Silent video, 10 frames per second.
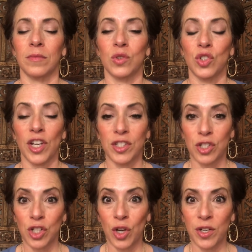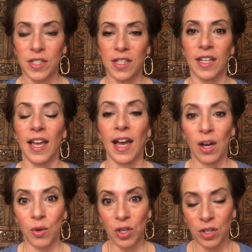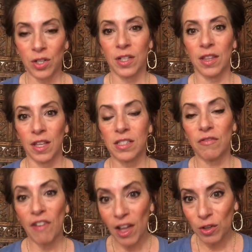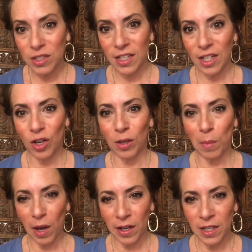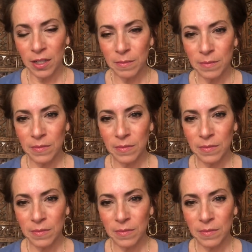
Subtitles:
Just noticing how good this felt in our body,